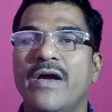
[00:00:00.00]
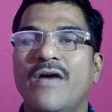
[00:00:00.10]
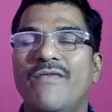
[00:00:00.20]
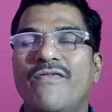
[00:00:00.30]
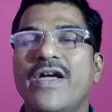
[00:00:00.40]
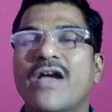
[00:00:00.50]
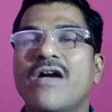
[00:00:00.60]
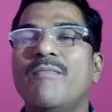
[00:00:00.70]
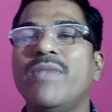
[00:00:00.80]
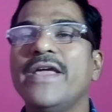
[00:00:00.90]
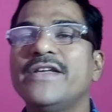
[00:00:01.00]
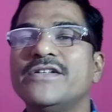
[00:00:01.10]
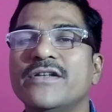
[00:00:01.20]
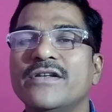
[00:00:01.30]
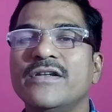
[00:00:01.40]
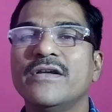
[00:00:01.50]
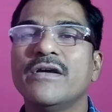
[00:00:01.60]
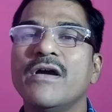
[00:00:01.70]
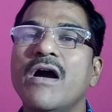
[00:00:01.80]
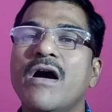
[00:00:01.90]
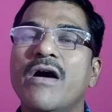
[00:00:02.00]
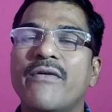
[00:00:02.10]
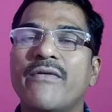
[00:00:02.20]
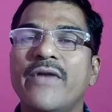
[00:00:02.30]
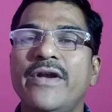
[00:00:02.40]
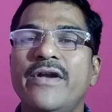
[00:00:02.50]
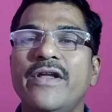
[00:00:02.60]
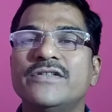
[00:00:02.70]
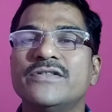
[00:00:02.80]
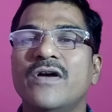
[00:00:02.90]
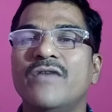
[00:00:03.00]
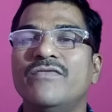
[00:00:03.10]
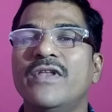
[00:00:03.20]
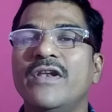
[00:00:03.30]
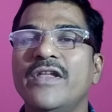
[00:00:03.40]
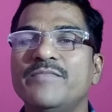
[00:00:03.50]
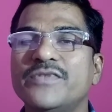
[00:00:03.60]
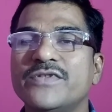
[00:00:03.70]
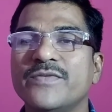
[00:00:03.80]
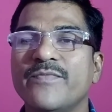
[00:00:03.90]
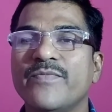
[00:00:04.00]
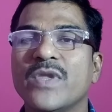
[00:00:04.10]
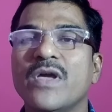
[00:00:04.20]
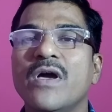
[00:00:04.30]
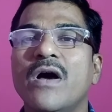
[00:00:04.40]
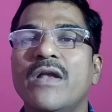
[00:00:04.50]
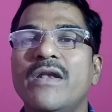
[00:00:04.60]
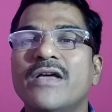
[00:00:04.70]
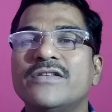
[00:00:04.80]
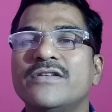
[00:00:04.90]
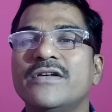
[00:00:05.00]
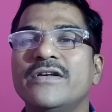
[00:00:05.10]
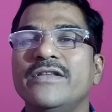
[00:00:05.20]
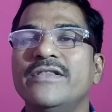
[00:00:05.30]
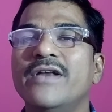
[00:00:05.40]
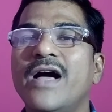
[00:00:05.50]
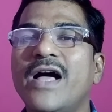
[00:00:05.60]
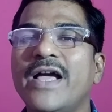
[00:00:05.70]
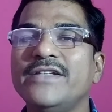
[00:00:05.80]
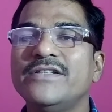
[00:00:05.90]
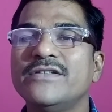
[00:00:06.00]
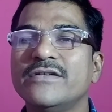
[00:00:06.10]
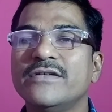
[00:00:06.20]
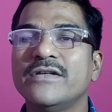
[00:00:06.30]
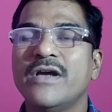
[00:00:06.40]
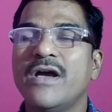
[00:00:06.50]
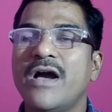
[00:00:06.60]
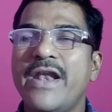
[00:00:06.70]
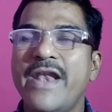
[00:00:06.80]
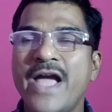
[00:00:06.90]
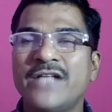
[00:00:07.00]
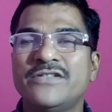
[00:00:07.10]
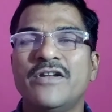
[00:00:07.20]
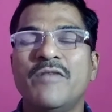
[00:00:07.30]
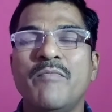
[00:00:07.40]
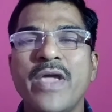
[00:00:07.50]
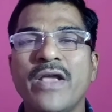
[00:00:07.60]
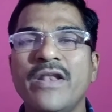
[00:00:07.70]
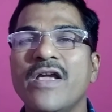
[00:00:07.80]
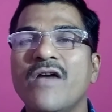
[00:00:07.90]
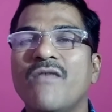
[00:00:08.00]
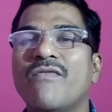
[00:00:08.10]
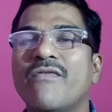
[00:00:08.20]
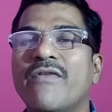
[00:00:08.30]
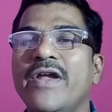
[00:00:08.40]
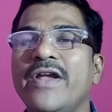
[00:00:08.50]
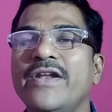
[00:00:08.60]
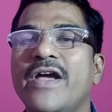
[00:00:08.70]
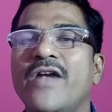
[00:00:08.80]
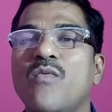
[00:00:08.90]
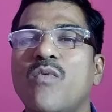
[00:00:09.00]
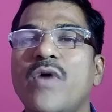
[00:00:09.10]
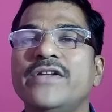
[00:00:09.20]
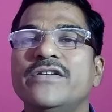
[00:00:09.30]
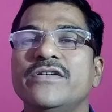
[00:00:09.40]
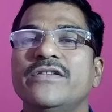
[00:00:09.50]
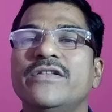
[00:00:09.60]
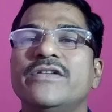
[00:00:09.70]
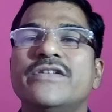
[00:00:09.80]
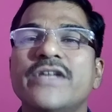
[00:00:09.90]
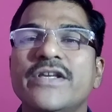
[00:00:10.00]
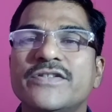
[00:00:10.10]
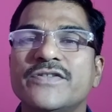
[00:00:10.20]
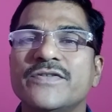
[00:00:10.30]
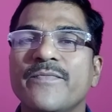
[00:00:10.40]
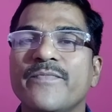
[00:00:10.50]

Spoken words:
A fair complexion, a redness of the lips, a luster in the eyes, a natural mingling of red and white in the cheeks,